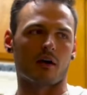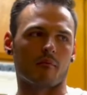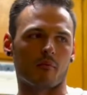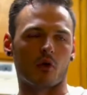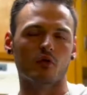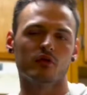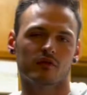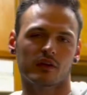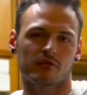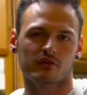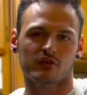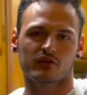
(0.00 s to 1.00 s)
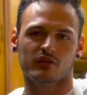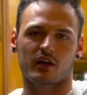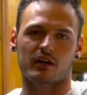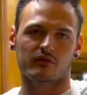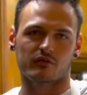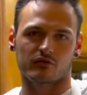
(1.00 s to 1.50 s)
most favorite dessert. I
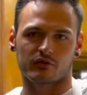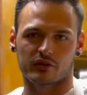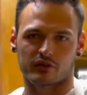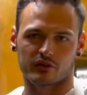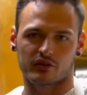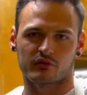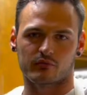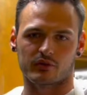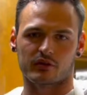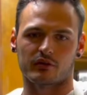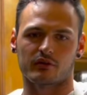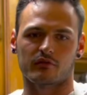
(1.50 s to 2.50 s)
do enjoy cookies, but